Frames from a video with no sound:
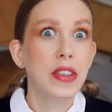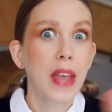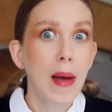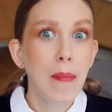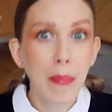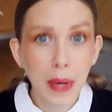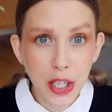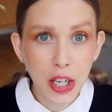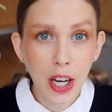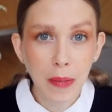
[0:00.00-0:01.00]
the
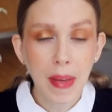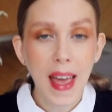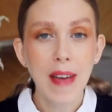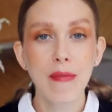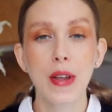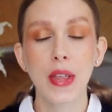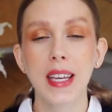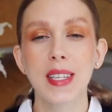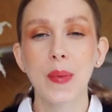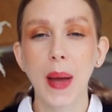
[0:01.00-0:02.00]
temperature,
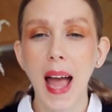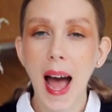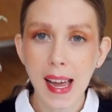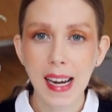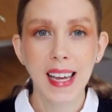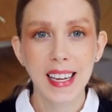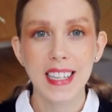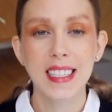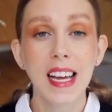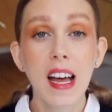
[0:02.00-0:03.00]
everything is the way I like
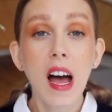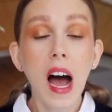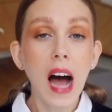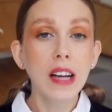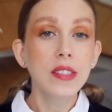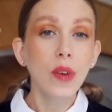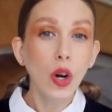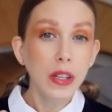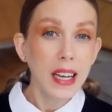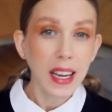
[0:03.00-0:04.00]
it. Out of
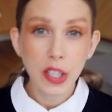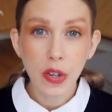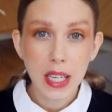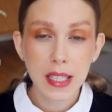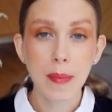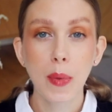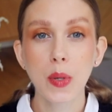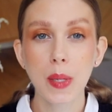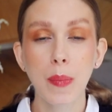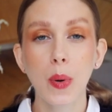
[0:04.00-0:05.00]
all the luxuries, the
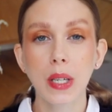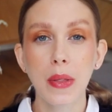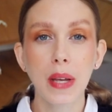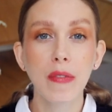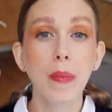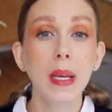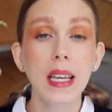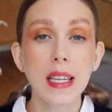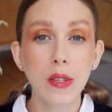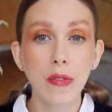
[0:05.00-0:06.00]
most important thing for
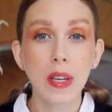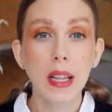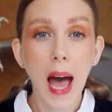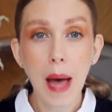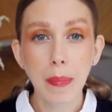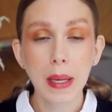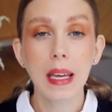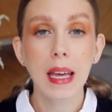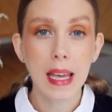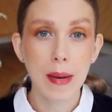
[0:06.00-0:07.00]
me is to feel
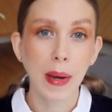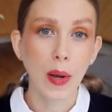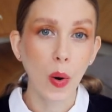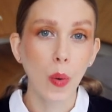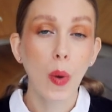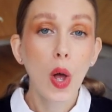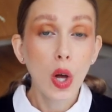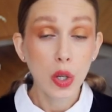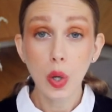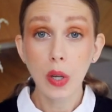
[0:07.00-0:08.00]
happy in my home.
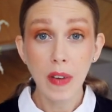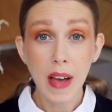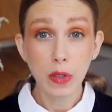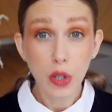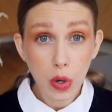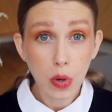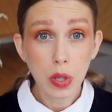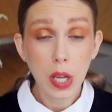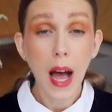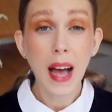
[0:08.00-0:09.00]
So if I have to
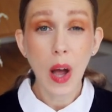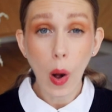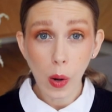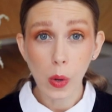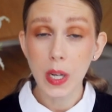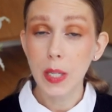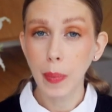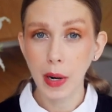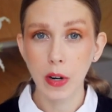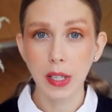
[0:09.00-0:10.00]
choose, I always
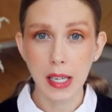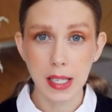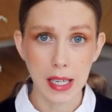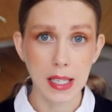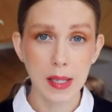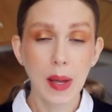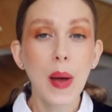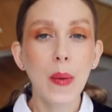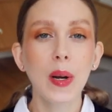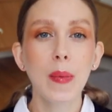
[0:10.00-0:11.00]
prioritize this.
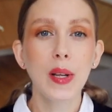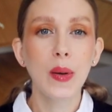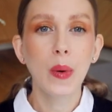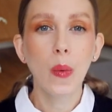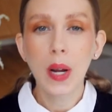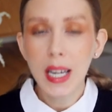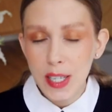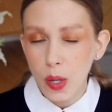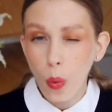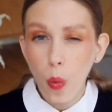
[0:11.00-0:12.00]
What about you? What
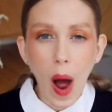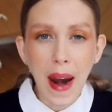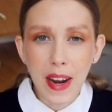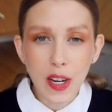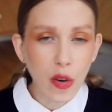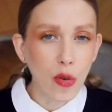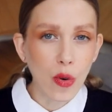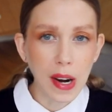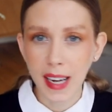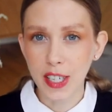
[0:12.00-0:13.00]
is your one
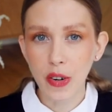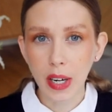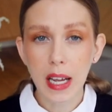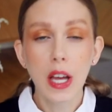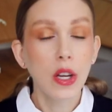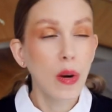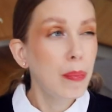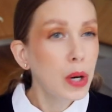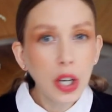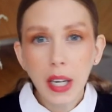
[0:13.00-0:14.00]
true luxury? Your
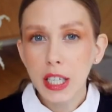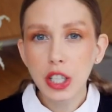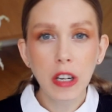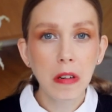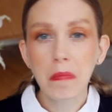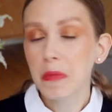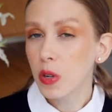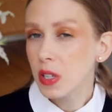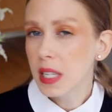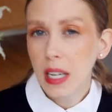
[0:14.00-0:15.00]
book collection,
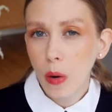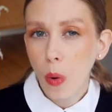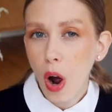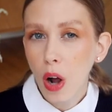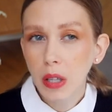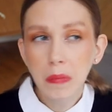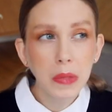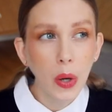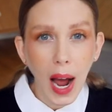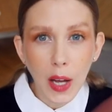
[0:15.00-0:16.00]
your sneaker wall,
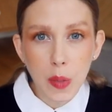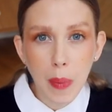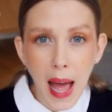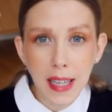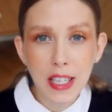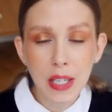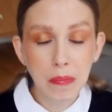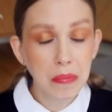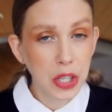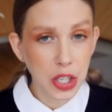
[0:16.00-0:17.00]
your house plants?
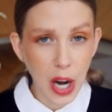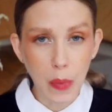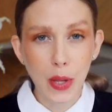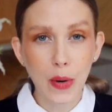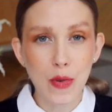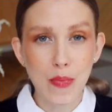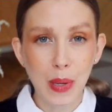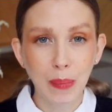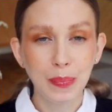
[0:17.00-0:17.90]
Share with the group.